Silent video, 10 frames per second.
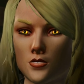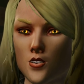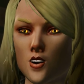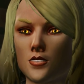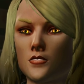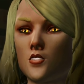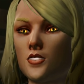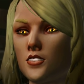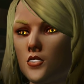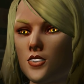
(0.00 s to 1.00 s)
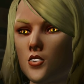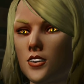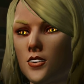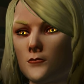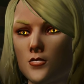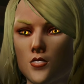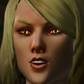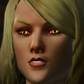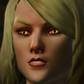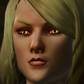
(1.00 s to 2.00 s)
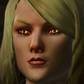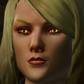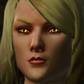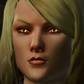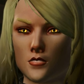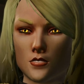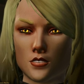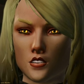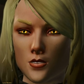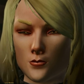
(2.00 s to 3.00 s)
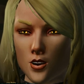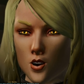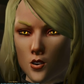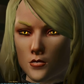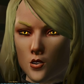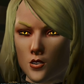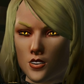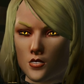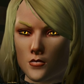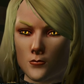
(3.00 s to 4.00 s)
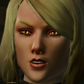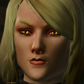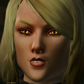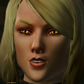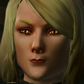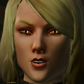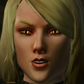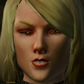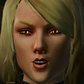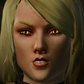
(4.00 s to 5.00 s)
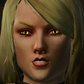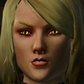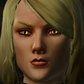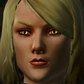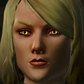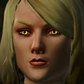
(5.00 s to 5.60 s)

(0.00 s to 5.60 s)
They're going to do this whether we help or not. Teaching them how to is what's best for them and us.